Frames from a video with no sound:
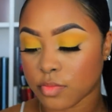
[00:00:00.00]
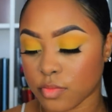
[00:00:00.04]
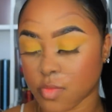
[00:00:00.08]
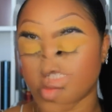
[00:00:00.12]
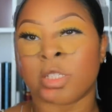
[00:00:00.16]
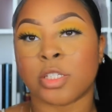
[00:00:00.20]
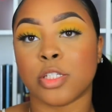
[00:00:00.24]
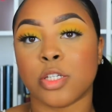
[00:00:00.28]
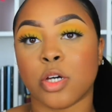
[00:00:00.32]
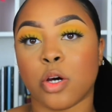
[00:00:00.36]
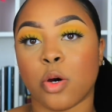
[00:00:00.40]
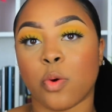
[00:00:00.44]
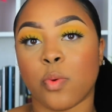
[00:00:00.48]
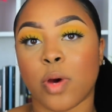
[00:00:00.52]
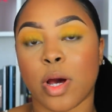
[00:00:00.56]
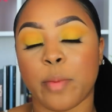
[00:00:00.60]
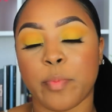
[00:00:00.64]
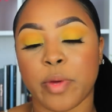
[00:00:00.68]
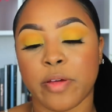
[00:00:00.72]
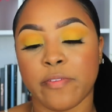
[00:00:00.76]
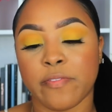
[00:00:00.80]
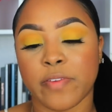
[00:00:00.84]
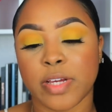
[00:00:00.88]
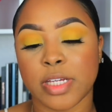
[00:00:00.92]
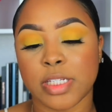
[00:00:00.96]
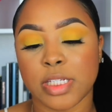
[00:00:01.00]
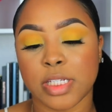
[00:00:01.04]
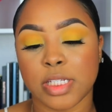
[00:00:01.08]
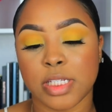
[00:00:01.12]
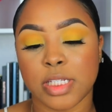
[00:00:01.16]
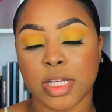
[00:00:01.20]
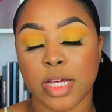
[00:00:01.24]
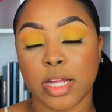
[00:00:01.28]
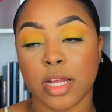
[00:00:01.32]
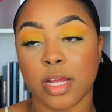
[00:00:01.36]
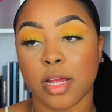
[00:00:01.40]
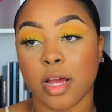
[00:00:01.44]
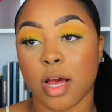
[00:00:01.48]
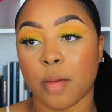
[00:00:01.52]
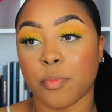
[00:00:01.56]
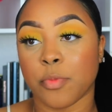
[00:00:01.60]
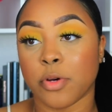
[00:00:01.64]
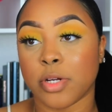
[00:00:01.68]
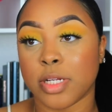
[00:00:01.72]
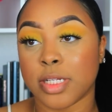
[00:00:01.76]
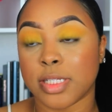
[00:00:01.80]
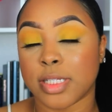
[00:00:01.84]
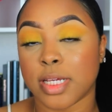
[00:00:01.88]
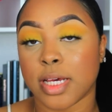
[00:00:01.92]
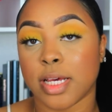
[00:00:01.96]
So while my face is setting, I'm
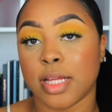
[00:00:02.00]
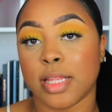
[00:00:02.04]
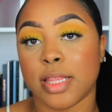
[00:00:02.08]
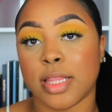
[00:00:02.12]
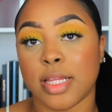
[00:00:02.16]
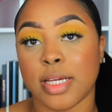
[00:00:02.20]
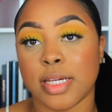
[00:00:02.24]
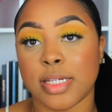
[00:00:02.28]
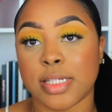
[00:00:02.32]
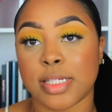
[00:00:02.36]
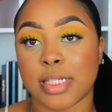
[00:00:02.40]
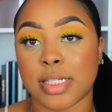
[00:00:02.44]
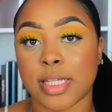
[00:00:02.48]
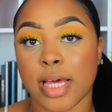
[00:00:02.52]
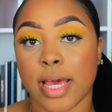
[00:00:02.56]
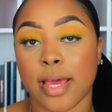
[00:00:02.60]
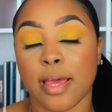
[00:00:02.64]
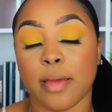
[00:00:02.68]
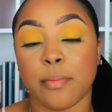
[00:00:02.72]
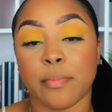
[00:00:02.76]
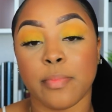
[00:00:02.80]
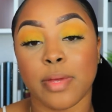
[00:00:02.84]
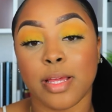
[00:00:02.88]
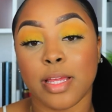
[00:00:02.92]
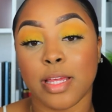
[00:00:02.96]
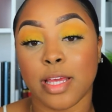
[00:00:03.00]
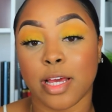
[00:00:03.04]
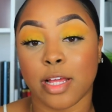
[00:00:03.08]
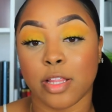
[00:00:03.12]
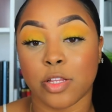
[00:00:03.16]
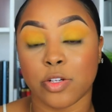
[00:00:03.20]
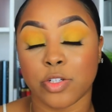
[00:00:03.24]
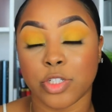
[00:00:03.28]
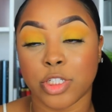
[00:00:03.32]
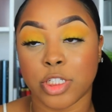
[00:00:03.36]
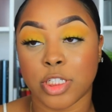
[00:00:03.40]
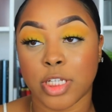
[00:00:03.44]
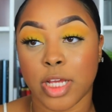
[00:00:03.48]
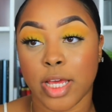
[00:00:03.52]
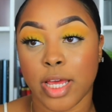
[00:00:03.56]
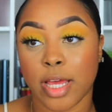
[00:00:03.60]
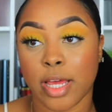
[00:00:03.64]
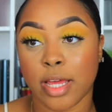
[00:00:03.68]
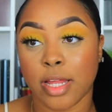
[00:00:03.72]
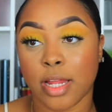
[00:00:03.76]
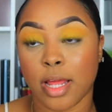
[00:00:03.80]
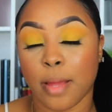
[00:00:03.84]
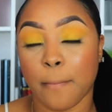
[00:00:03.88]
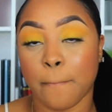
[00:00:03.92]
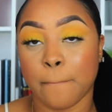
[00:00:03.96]
going to take the same yellow
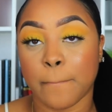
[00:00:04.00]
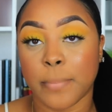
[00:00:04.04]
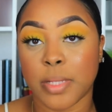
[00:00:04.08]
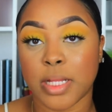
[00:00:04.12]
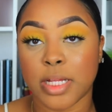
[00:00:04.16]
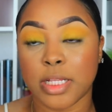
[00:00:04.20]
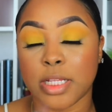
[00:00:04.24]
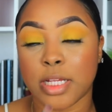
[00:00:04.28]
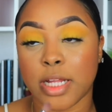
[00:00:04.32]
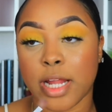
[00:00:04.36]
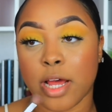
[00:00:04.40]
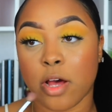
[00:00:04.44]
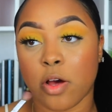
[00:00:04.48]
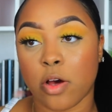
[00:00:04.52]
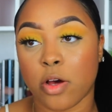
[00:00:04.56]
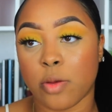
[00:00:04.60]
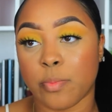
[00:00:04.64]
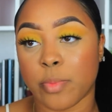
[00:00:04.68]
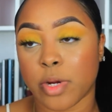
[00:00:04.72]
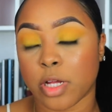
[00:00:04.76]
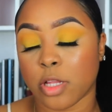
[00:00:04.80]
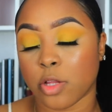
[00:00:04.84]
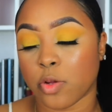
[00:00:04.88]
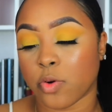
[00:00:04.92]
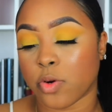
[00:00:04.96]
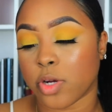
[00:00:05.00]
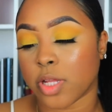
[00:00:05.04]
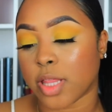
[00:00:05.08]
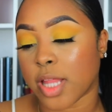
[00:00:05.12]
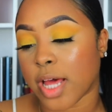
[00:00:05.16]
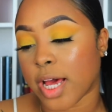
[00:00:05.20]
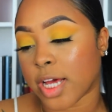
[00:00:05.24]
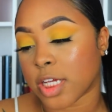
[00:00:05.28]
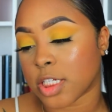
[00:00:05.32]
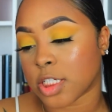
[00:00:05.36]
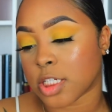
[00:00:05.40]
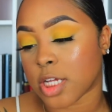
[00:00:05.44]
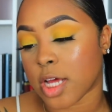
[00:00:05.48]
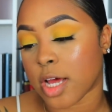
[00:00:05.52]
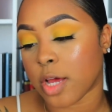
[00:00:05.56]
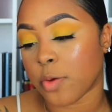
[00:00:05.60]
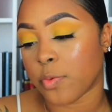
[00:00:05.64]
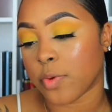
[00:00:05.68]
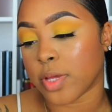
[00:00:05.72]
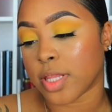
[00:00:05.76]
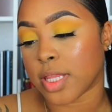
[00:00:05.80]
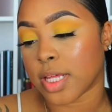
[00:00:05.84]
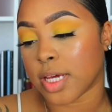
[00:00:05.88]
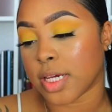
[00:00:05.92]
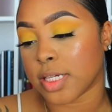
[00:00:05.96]
shade and blend it out on my lower lash line
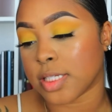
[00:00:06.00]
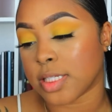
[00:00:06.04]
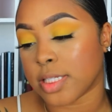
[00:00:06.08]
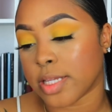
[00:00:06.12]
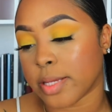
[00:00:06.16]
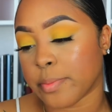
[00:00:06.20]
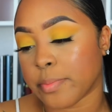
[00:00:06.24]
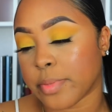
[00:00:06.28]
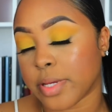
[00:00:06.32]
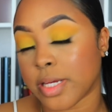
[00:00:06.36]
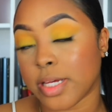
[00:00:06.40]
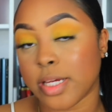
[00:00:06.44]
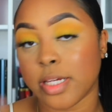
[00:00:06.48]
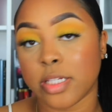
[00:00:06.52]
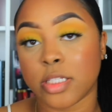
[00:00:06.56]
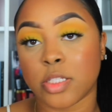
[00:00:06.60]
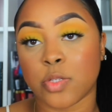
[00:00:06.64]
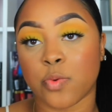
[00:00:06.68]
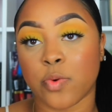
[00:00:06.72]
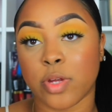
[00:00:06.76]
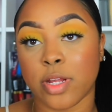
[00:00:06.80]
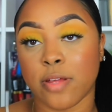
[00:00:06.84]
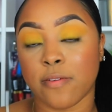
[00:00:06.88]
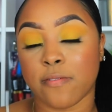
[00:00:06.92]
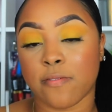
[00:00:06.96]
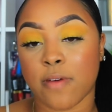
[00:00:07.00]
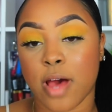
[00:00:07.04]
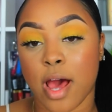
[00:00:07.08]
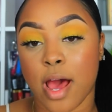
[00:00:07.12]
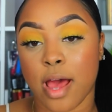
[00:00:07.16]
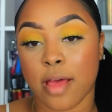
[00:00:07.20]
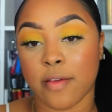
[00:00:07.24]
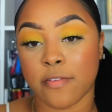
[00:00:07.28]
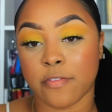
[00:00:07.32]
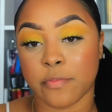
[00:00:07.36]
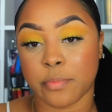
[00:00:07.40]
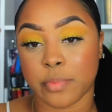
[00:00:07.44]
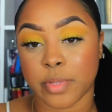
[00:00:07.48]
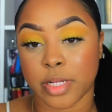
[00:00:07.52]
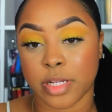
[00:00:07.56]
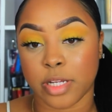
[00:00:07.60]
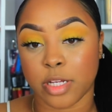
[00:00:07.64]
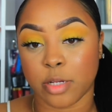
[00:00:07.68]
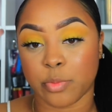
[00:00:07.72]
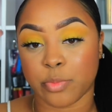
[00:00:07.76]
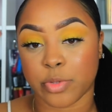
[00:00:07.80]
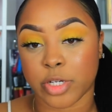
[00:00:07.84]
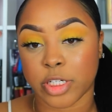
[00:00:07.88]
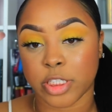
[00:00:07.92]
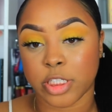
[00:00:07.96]
with a Sigma E25
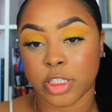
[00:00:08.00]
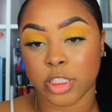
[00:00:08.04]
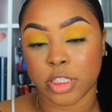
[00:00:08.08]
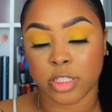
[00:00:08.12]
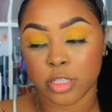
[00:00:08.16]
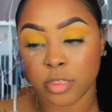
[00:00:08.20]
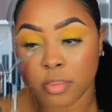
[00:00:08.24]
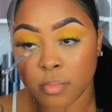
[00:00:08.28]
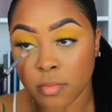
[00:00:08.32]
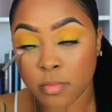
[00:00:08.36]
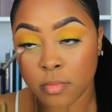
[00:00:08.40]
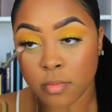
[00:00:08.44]
blending brush.